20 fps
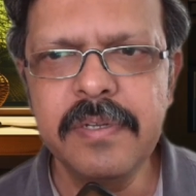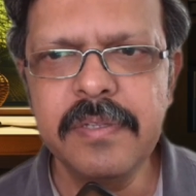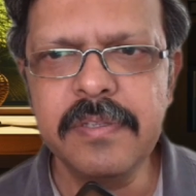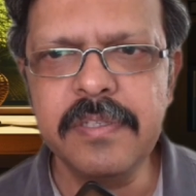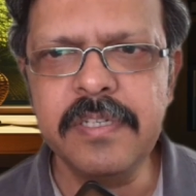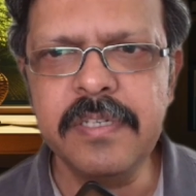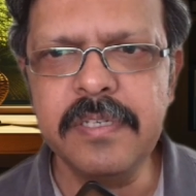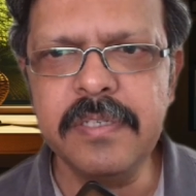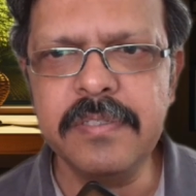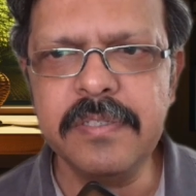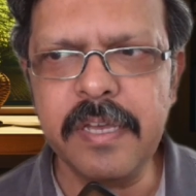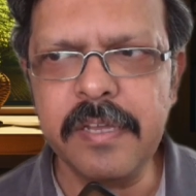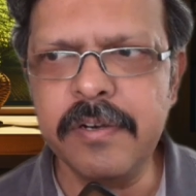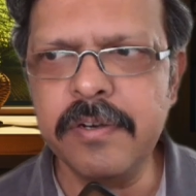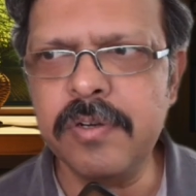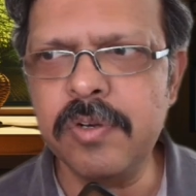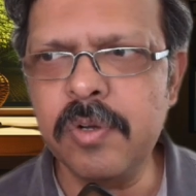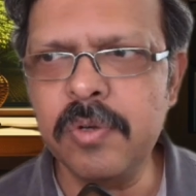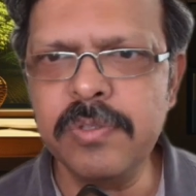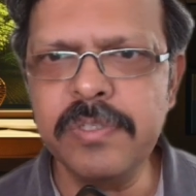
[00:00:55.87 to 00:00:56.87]
The sun
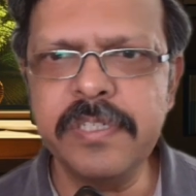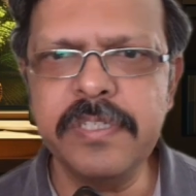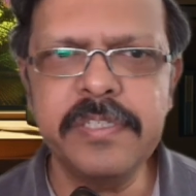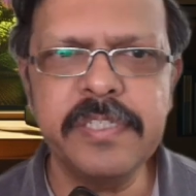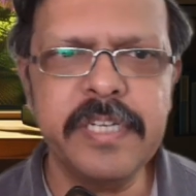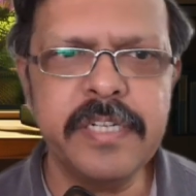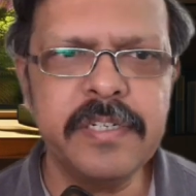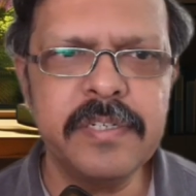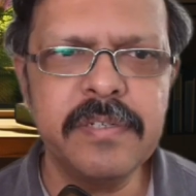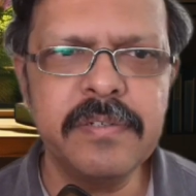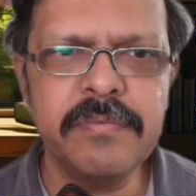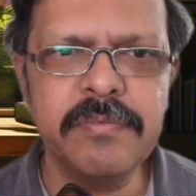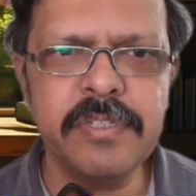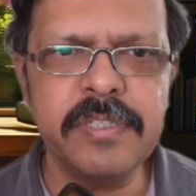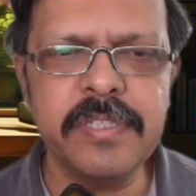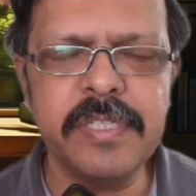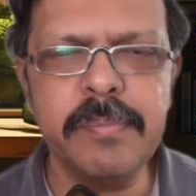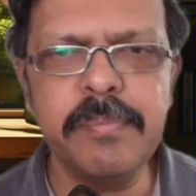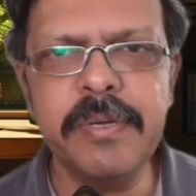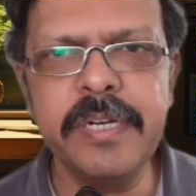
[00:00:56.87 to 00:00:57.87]
rose and set
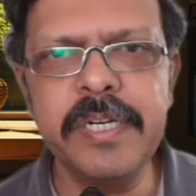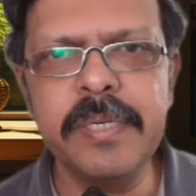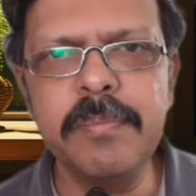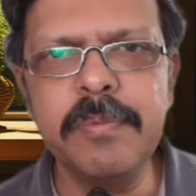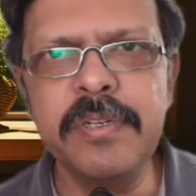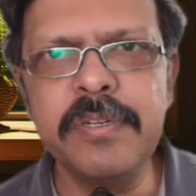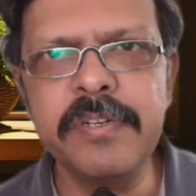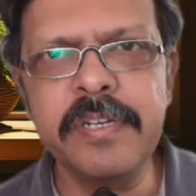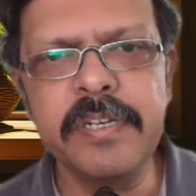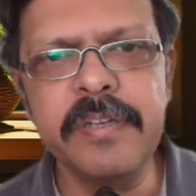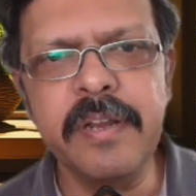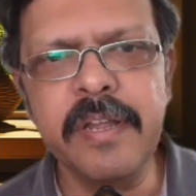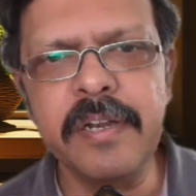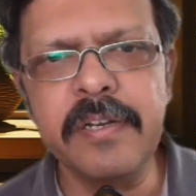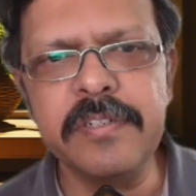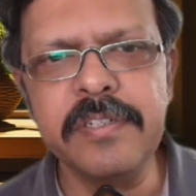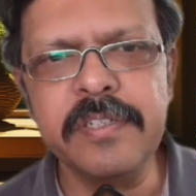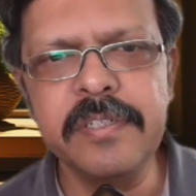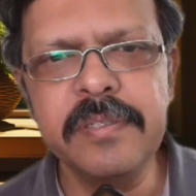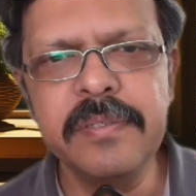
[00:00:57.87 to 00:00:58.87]
with dependable
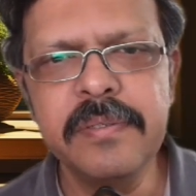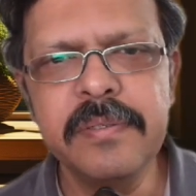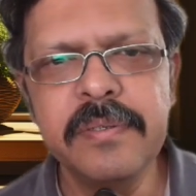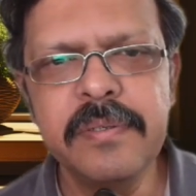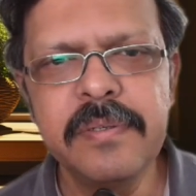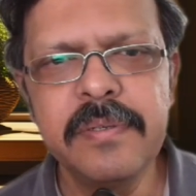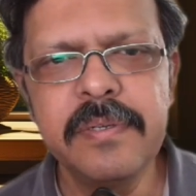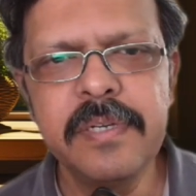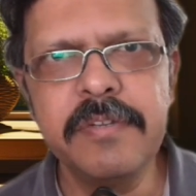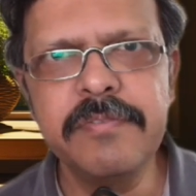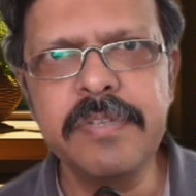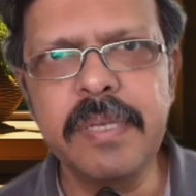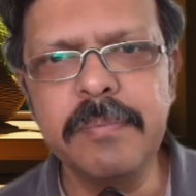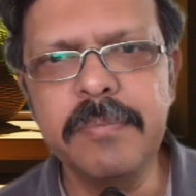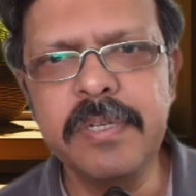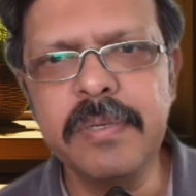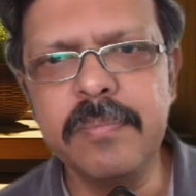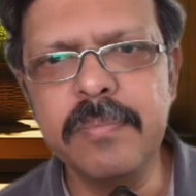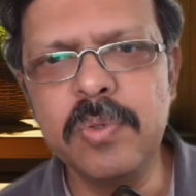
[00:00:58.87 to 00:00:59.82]
regularity. If something